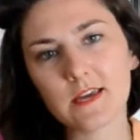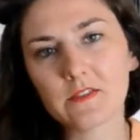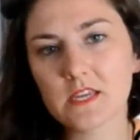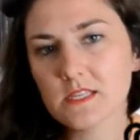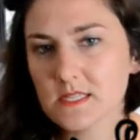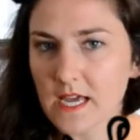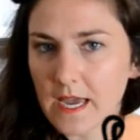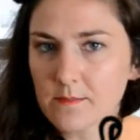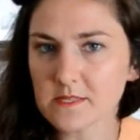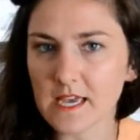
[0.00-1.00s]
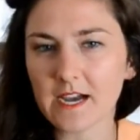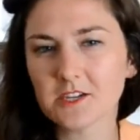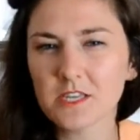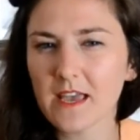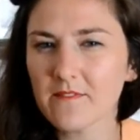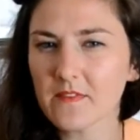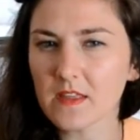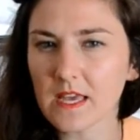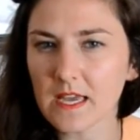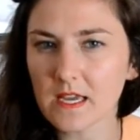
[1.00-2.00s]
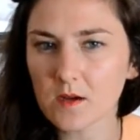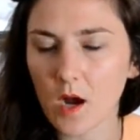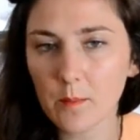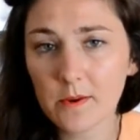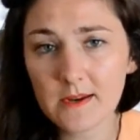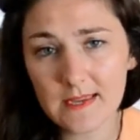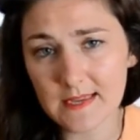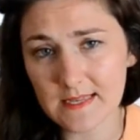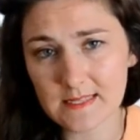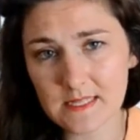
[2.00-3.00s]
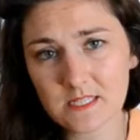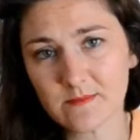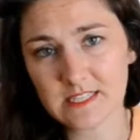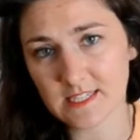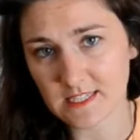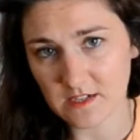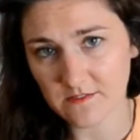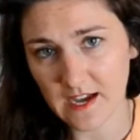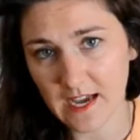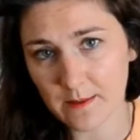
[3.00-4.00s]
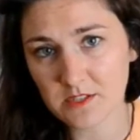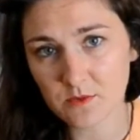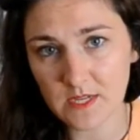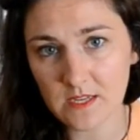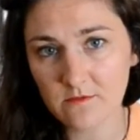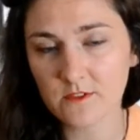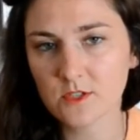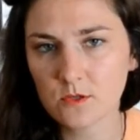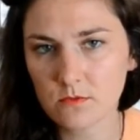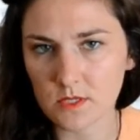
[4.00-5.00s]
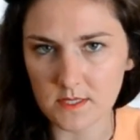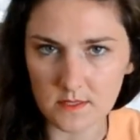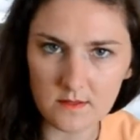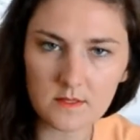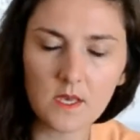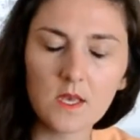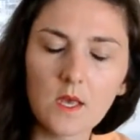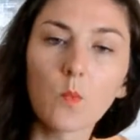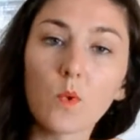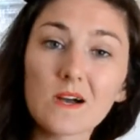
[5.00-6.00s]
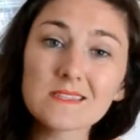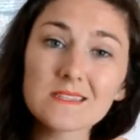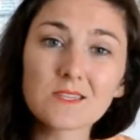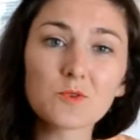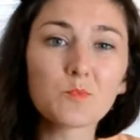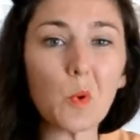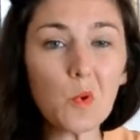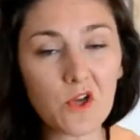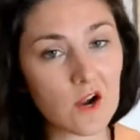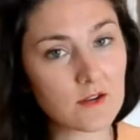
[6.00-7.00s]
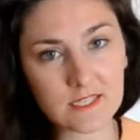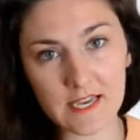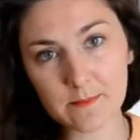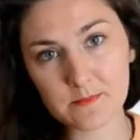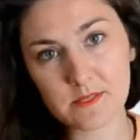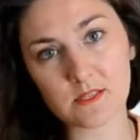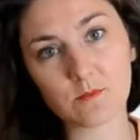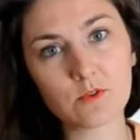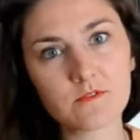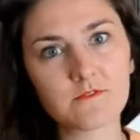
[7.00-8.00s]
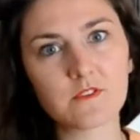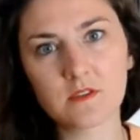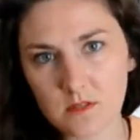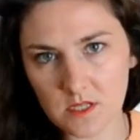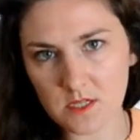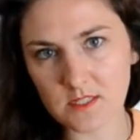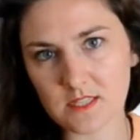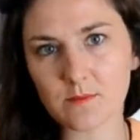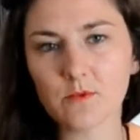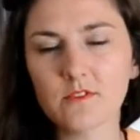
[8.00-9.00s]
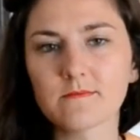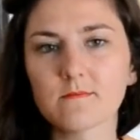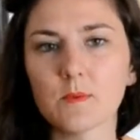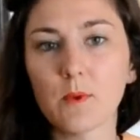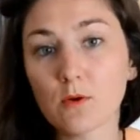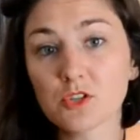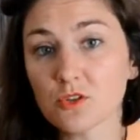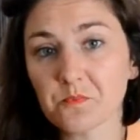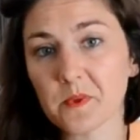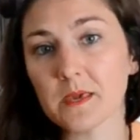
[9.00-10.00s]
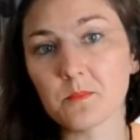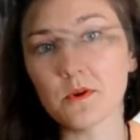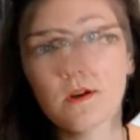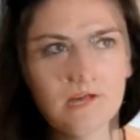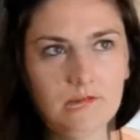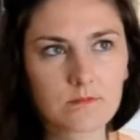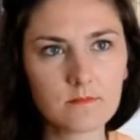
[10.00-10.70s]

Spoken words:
Now these types actually I feel like are pretty easy to misidentify between for two reasons. One, they're both heart types, they're both feelers, they're both emotional people.